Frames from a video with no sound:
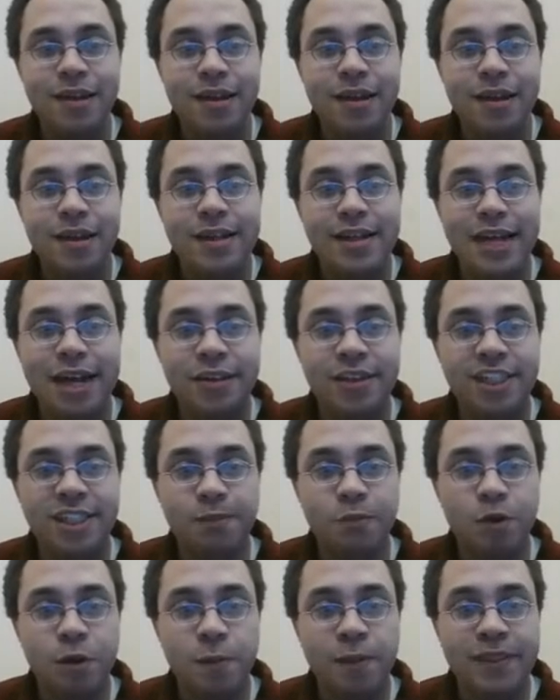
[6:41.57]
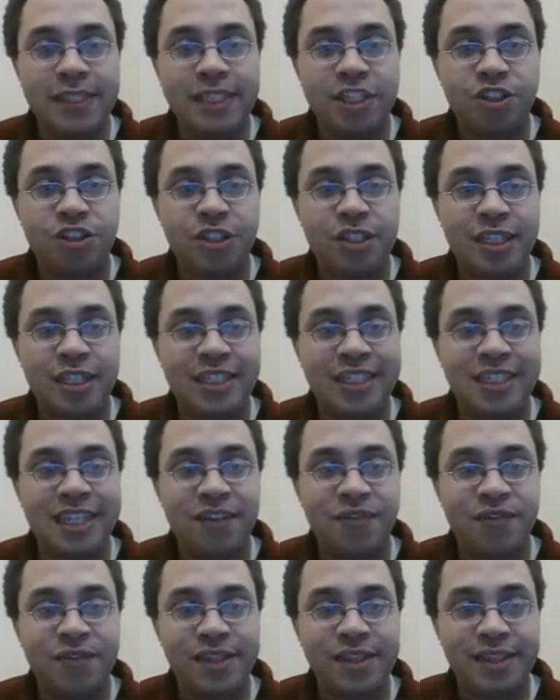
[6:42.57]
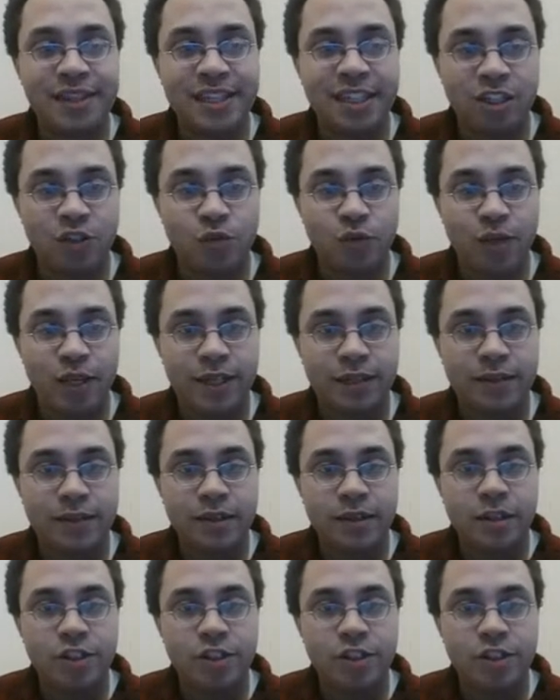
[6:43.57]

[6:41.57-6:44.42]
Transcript: Now this board position is different than this one,